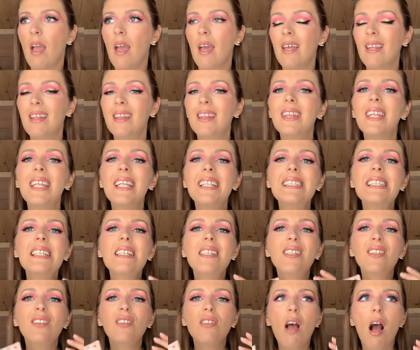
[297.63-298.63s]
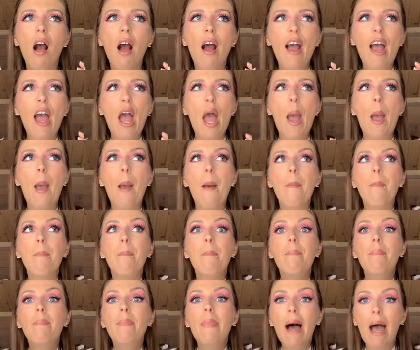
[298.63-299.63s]
This is not a
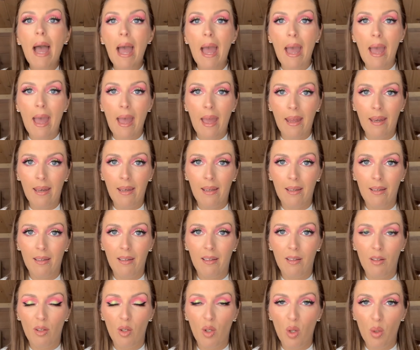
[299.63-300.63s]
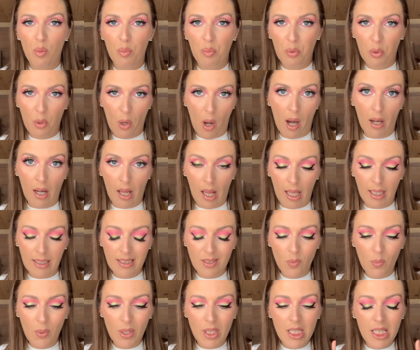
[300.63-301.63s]
bad
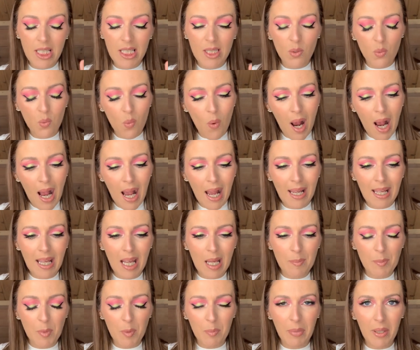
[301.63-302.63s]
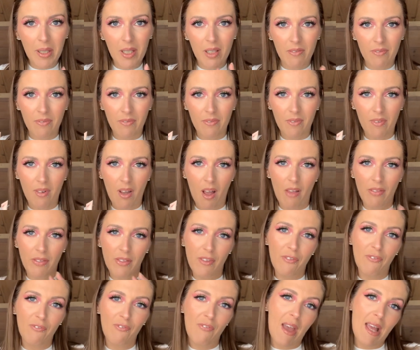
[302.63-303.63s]
product, which is why I'm a bit of on
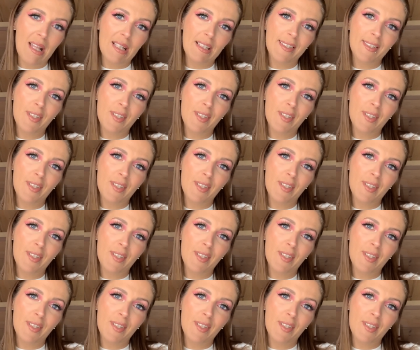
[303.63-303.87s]
the fence